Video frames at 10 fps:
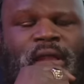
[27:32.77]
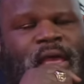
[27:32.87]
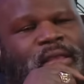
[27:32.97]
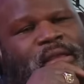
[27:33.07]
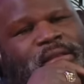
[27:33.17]
I
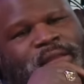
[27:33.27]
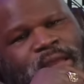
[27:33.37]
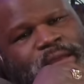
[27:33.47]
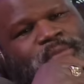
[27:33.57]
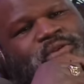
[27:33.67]
said,
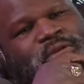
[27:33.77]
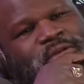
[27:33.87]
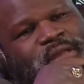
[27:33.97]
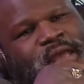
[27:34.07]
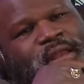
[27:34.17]
damn, she's
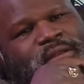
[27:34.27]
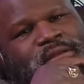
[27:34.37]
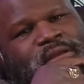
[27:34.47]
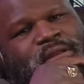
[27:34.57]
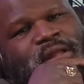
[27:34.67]

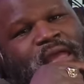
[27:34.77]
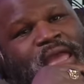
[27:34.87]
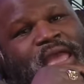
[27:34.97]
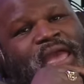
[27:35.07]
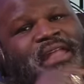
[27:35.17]
talented.
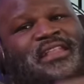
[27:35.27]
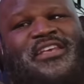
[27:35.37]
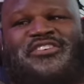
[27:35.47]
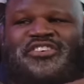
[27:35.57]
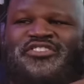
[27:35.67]
And then
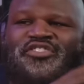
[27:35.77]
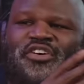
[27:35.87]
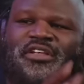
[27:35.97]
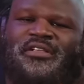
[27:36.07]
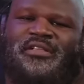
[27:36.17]
she
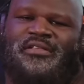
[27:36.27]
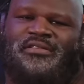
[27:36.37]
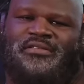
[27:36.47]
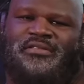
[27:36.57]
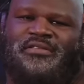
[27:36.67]
started
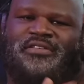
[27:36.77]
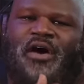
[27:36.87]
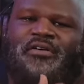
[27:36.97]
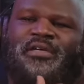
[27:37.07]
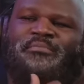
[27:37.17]

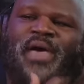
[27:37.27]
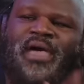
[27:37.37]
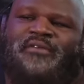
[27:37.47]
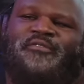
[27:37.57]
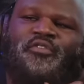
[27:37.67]
talking back
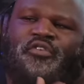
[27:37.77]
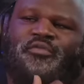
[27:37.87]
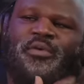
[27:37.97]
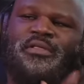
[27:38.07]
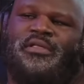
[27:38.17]
and forth
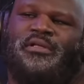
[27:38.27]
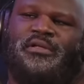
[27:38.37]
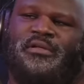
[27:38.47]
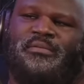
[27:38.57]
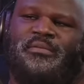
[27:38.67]
with
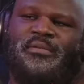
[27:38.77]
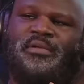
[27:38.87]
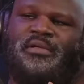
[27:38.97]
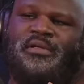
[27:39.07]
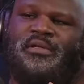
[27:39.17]

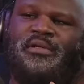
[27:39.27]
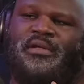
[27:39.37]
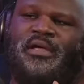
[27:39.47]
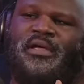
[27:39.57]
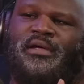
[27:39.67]

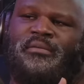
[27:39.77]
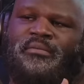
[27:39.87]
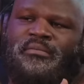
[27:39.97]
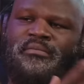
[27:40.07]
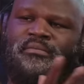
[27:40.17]
the
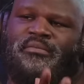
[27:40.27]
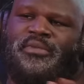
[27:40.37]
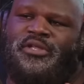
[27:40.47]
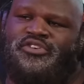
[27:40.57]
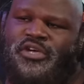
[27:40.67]

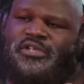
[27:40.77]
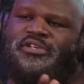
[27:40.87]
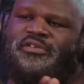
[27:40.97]
judges.